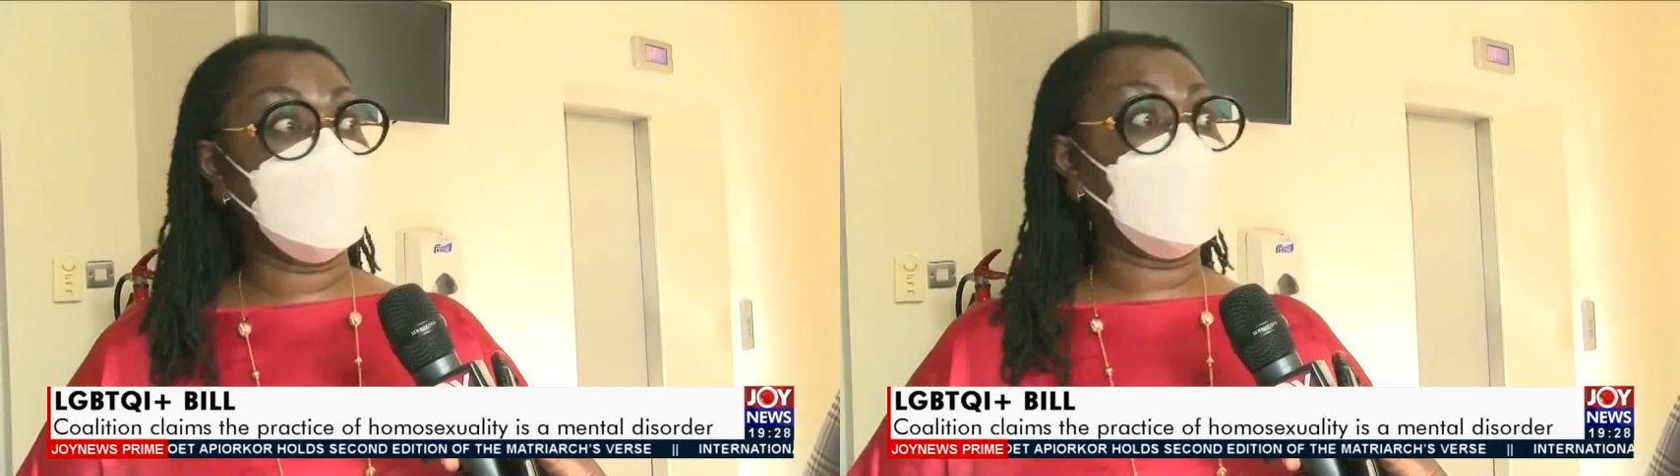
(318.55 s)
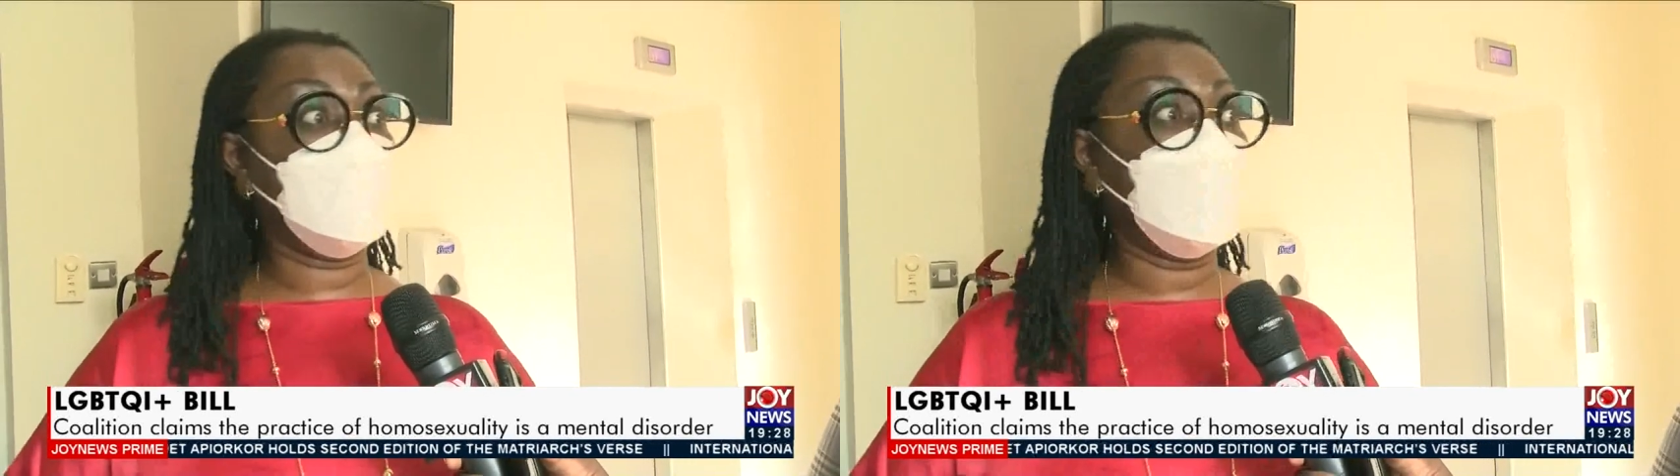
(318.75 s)

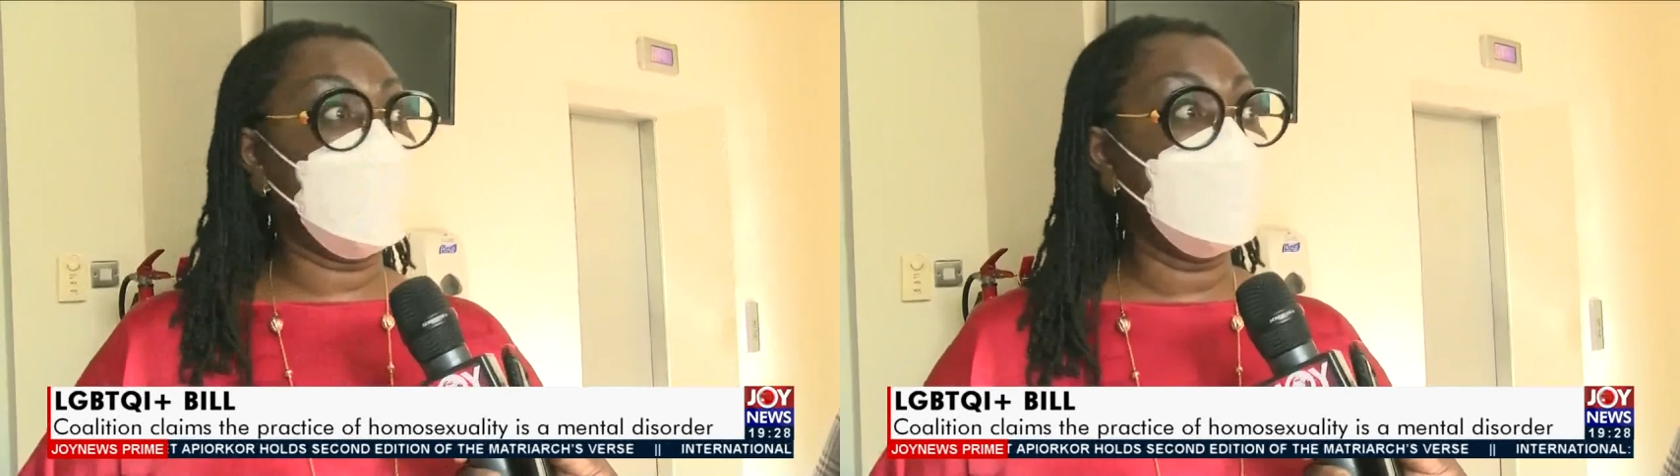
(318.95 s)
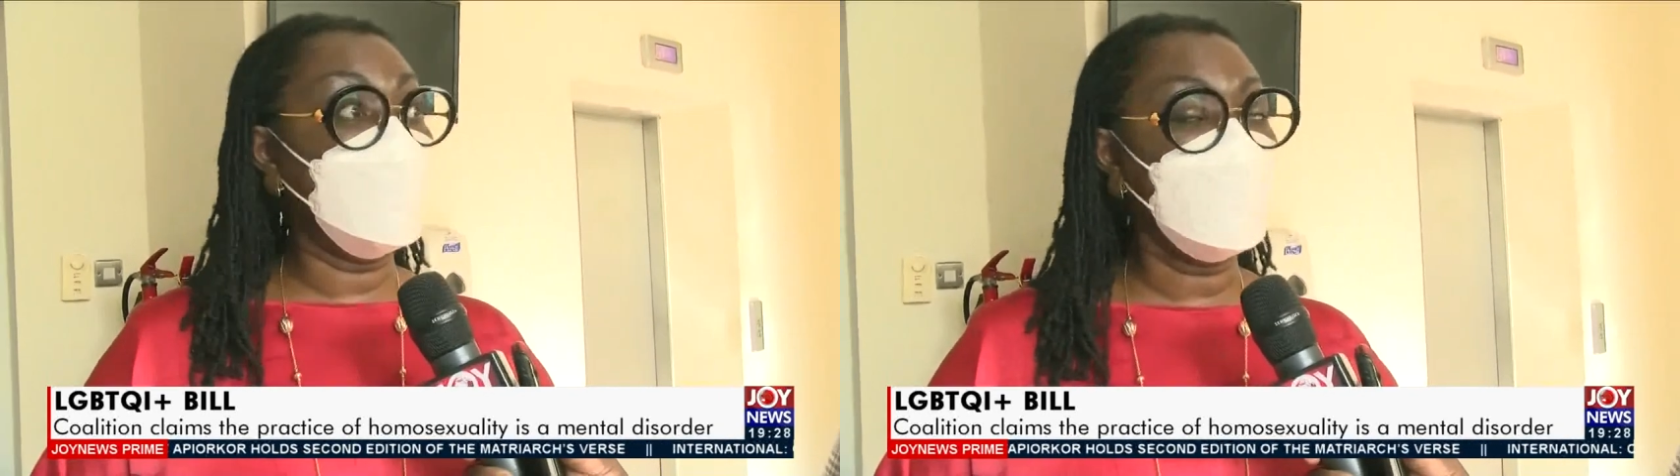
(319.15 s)

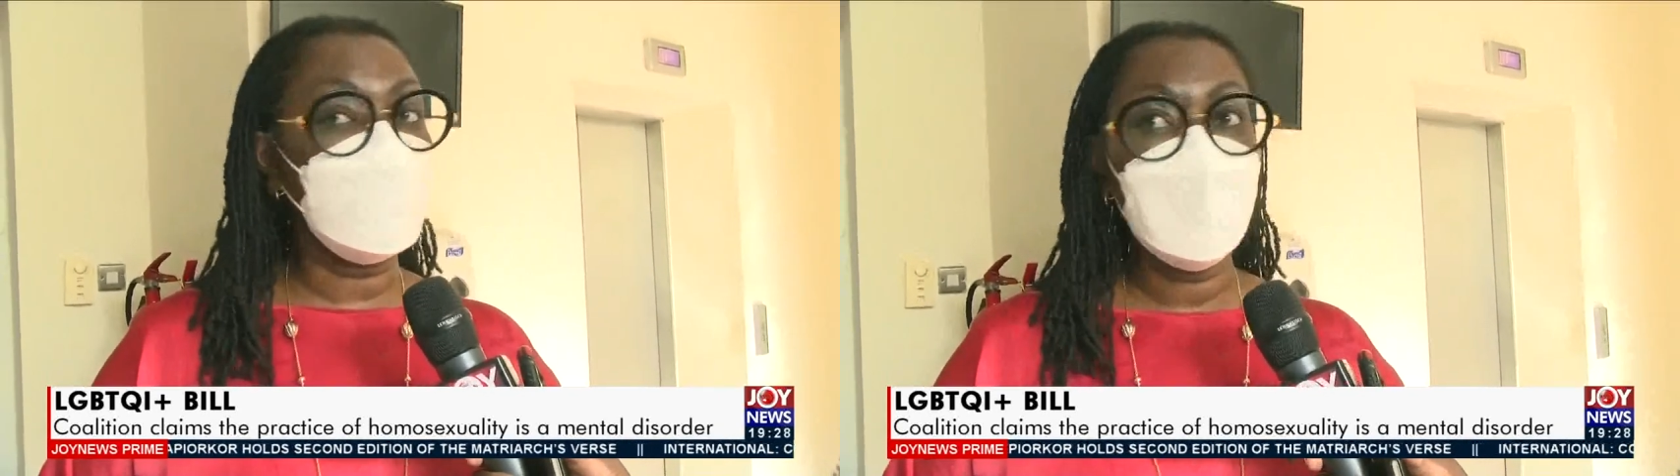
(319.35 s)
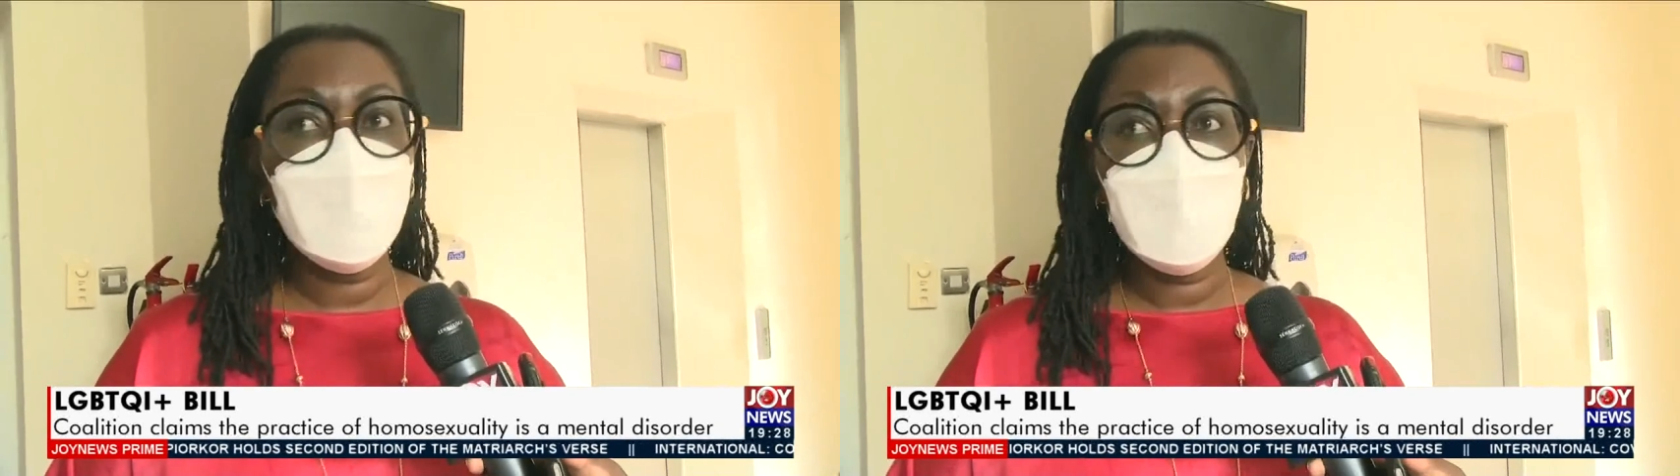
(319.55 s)

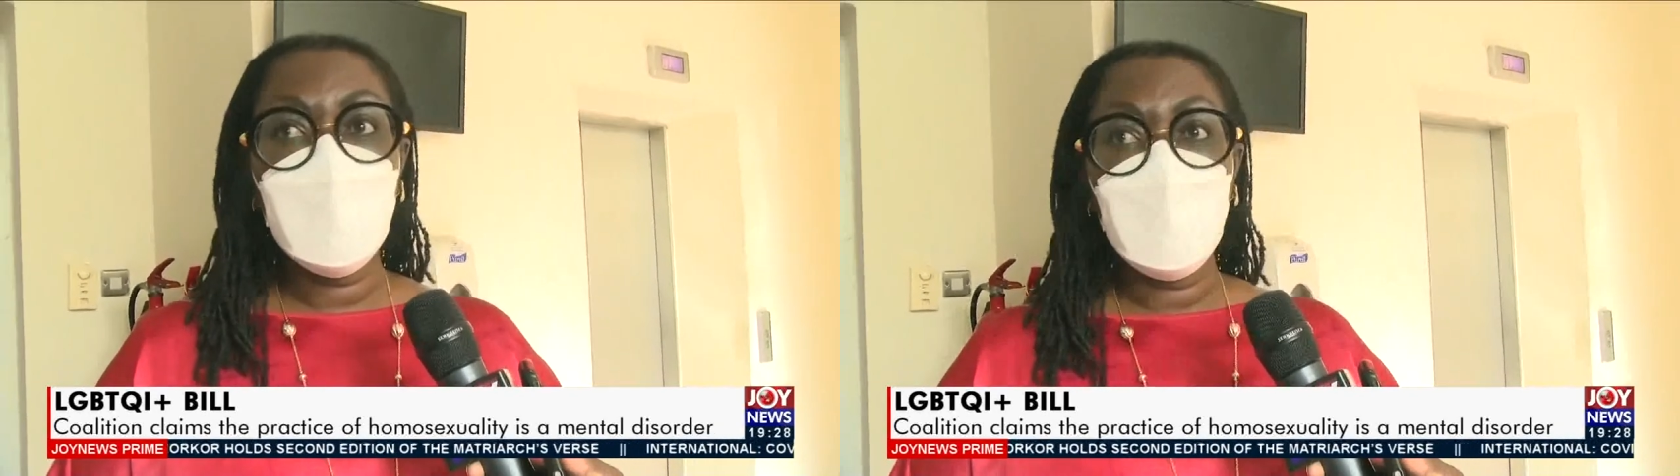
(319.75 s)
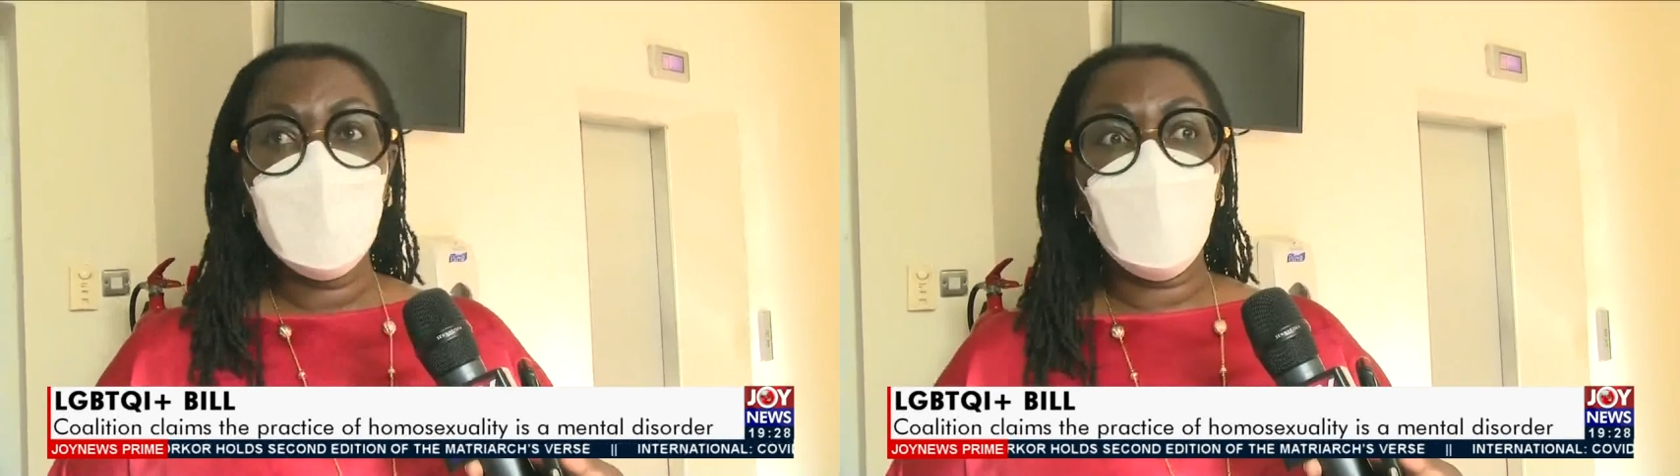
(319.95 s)
disciplined
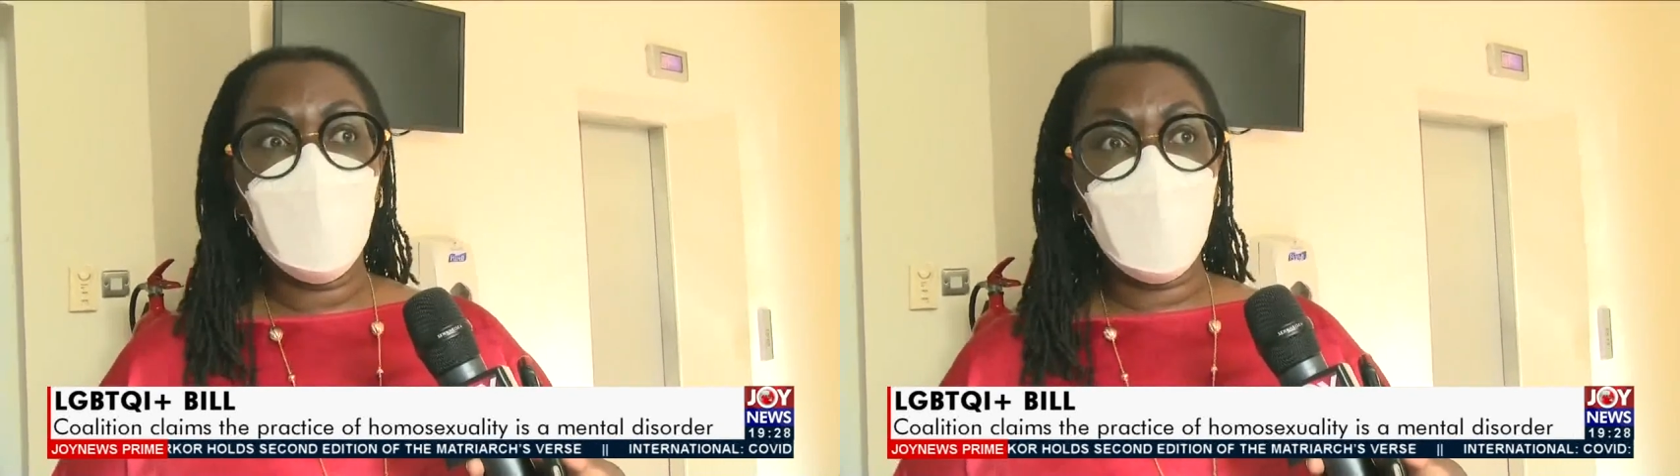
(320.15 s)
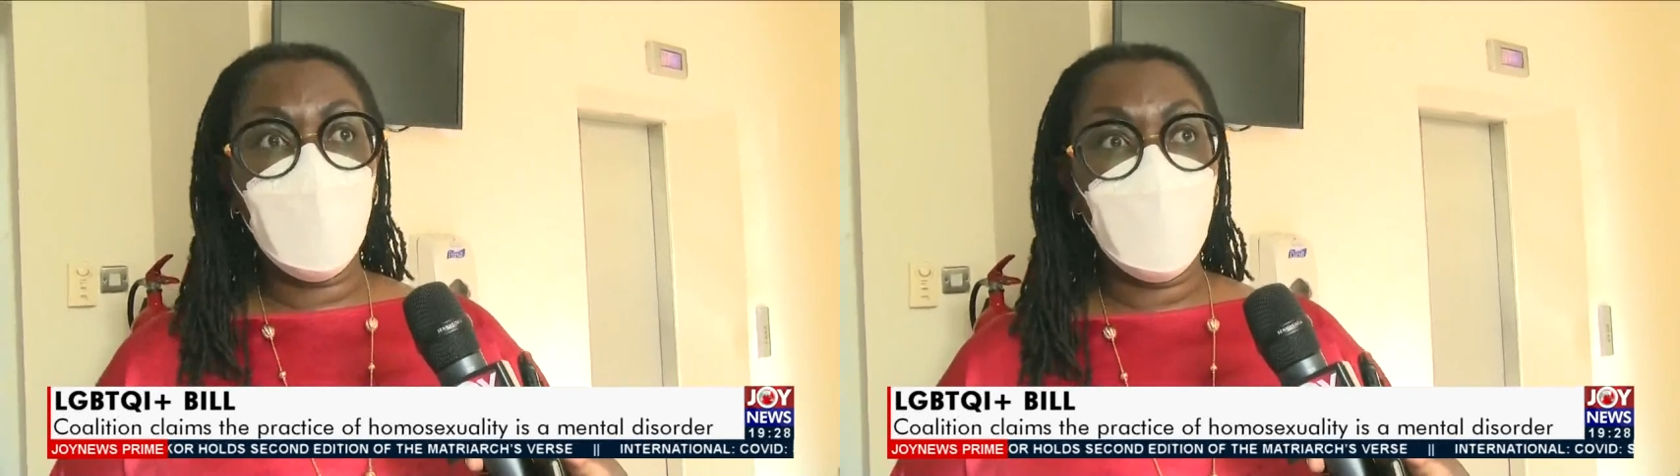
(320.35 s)

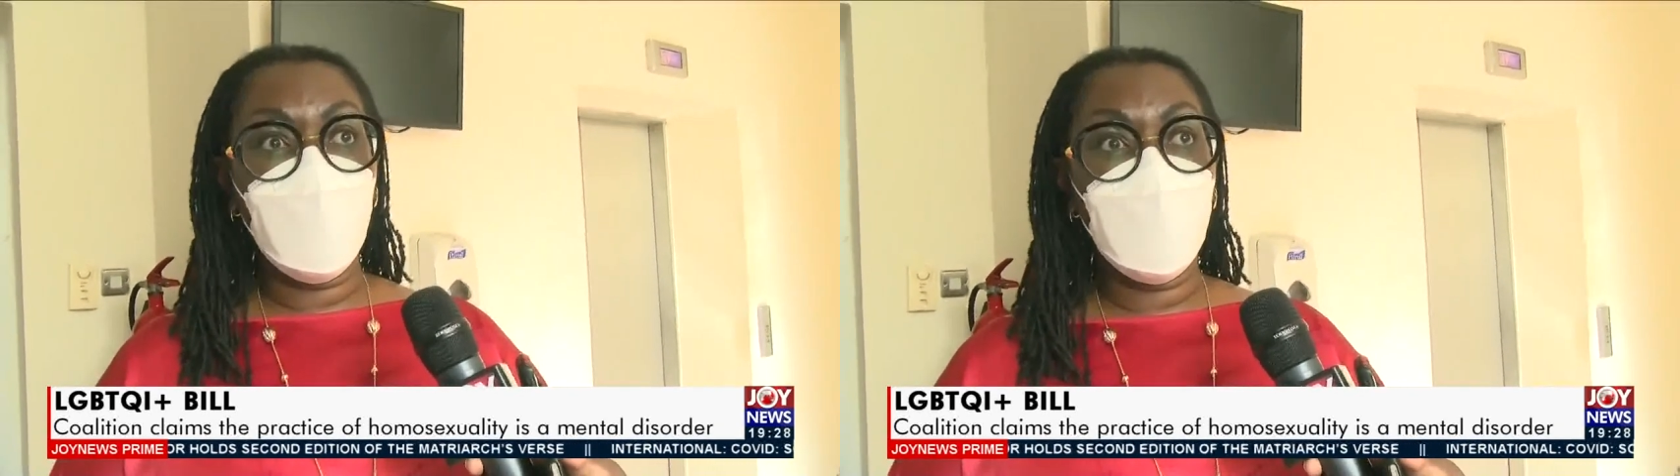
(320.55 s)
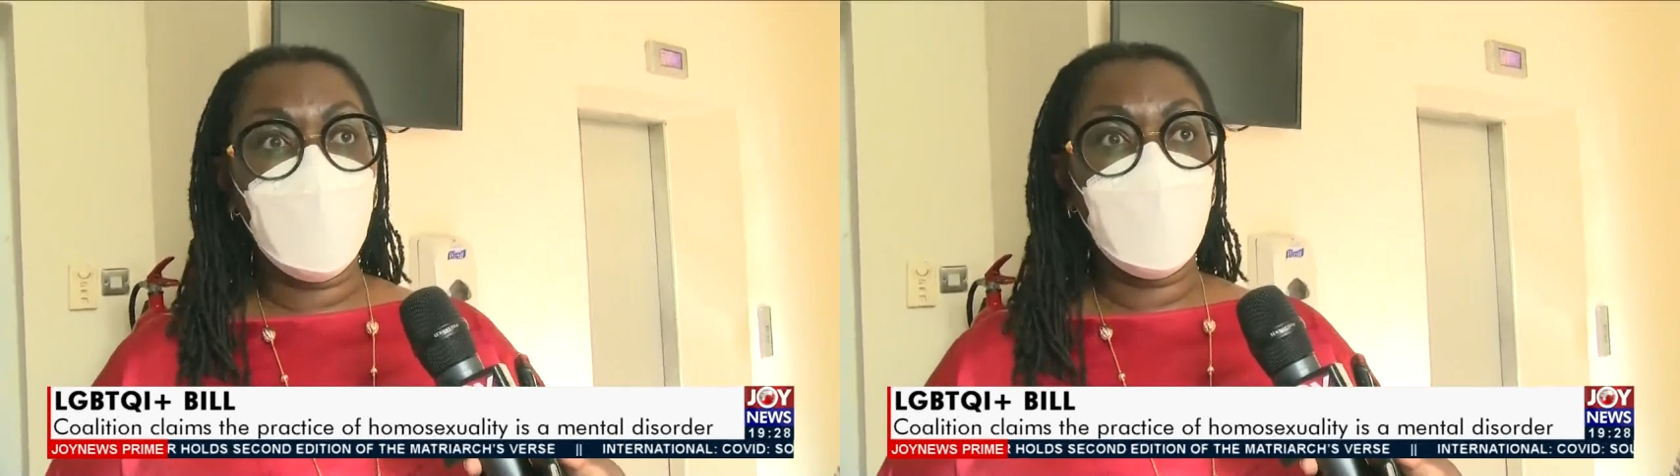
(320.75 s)

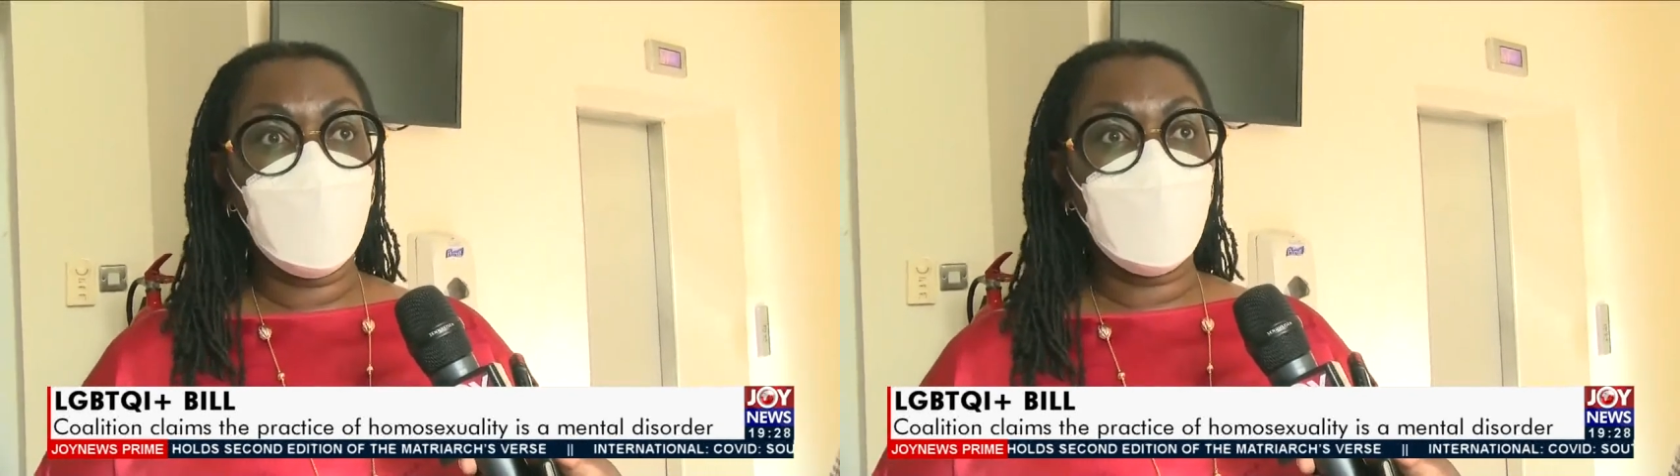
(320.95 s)
or